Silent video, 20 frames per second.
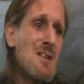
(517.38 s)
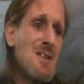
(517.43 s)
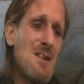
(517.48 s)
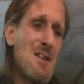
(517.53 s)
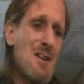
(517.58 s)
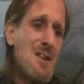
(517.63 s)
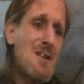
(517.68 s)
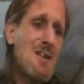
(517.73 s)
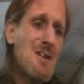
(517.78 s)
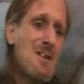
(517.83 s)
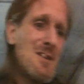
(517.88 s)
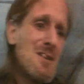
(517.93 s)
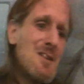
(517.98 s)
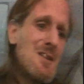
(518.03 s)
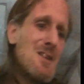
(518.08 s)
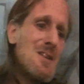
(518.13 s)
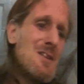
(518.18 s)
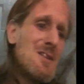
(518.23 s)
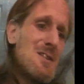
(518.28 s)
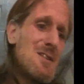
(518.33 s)
uh,
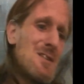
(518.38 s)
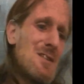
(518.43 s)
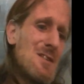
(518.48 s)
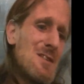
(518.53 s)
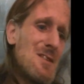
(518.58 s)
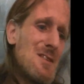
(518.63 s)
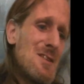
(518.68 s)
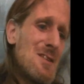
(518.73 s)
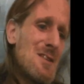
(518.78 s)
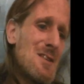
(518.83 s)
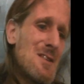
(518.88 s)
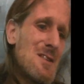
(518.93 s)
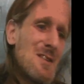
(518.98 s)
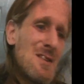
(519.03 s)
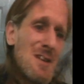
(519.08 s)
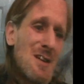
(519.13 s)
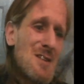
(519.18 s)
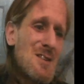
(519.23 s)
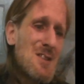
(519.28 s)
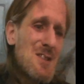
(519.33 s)

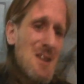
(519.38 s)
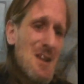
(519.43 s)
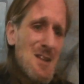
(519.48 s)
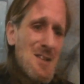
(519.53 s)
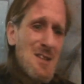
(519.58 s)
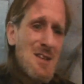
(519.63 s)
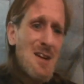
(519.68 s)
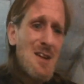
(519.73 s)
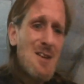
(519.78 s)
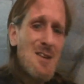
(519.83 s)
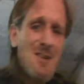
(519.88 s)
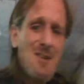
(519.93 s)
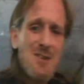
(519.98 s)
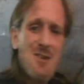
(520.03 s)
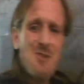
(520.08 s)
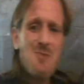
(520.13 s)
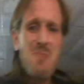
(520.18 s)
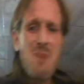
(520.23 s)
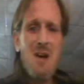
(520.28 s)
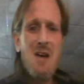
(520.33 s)
I sat down at
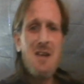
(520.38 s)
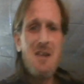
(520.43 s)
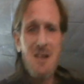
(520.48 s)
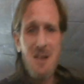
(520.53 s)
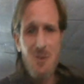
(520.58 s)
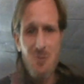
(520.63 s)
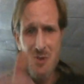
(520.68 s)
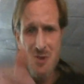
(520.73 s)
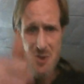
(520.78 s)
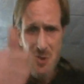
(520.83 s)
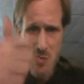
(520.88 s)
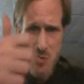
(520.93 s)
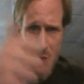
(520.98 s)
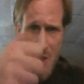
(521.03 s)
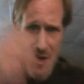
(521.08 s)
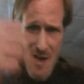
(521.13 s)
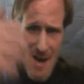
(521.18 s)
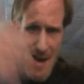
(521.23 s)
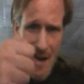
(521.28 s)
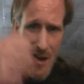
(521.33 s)
this bank and I would
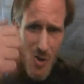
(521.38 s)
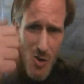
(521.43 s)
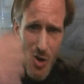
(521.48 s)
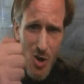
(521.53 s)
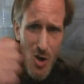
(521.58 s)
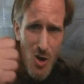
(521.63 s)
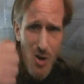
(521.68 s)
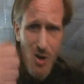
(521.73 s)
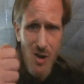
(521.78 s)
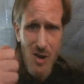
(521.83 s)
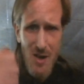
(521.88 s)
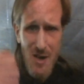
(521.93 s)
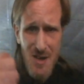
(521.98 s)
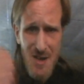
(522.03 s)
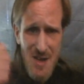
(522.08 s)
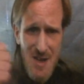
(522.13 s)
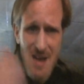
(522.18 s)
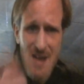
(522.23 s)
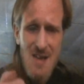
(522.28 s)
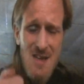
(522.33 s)
spray alcohol. I had
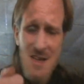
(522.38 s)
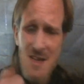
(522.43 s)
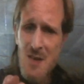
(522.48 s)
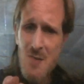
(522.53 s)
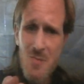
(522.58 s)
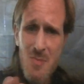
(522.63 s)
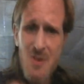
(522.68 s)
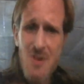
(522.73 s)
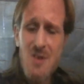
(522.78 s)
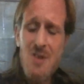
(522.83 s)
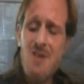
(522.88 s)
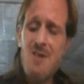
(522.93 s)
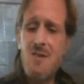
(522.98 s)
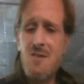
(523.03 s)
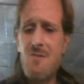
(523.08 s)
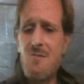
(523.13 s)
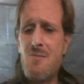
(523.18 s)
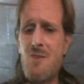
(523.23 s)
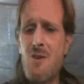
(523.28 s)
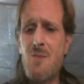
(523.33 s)
ninety-eight percent
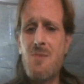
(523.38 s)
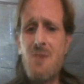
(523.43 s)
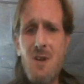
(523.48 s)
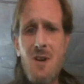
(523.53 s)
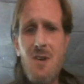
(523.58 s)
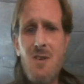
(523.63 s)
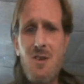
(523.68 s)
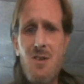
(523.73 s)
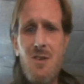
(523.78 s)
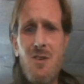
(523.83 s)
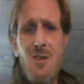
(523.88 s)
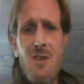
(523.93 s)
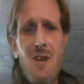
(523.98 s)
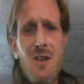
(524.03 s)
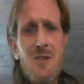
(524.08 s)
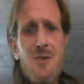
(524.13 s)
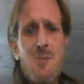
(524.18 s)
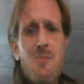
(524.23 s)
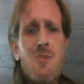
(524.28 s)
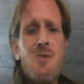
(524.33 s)
rubbing alcohol,
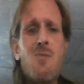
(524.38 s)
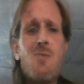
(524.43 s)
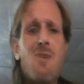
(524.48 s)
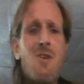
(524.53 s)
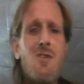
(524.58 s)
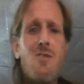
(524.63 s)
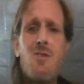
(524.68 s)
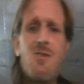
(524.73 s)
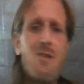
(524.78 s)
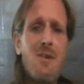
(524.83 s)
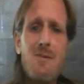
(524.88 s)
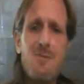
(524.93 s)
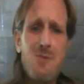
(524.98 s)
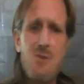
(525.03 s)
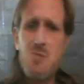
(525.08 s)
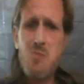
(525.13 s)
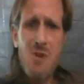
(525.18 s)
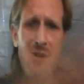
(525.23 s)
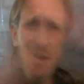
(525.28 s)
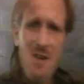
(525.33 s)
isopropyl alcohol. I would
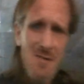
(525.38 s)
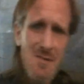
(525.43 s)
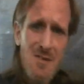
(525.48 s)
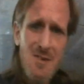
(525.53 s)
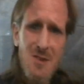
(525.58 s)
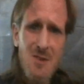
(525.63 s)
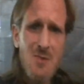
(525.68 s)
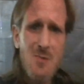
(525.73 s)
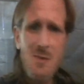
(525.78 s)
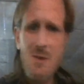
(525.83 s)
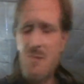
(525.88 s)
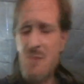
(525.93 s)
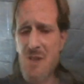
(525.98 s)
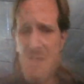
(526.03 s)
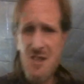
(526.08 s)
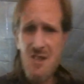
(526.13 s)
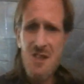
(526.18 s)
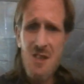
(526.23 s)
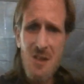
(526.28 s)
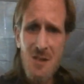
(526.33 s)
spray everything, spray
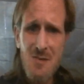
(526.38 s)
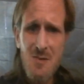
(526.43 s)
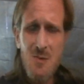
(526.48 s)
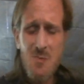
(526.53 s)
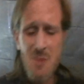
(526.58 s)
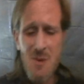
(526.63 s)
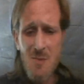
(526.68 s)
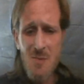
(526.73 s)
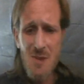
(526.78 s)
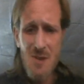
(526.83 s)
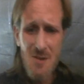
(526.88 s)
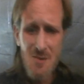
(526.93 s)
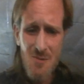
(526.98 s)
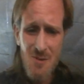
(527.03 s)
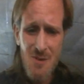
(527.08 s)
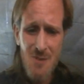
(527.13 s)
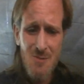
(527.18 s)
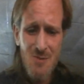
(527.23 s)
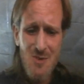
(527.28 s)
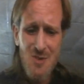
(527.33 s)
myself, spray my where
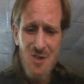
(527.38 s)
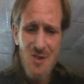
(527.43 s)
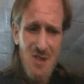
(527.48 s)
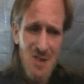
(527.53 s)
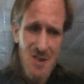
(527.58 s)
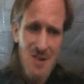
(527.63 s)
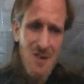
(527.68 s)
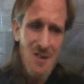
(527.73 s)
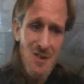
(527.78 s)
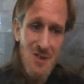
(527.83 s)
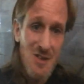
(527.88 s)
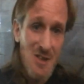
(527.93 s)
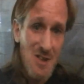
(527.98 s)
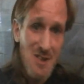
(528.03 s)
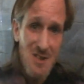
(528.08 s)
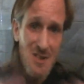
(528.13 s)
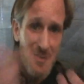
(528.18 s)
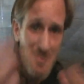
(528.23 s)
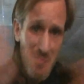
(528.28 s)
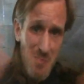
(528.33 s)
I was sitting, because I had
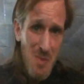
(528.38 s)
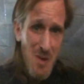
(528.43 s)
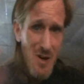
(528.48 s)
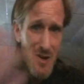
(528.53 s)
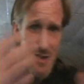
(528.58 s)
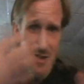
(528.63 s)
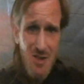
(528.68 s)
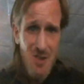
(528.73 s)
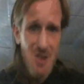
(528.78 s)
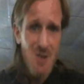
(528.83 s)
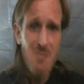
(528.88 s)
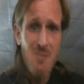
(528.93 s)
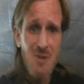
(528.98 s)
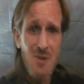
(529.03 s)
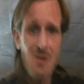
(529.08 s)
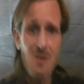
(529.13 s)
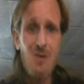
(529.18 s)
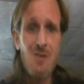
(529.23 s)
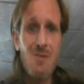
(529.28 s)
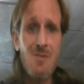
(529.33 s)
these bugs jumping
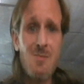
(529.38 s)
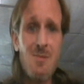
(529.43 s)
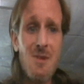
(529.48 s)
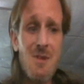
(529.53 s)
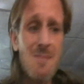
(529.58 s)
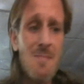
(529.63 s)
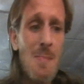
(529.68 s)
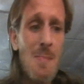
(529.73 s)
all over me.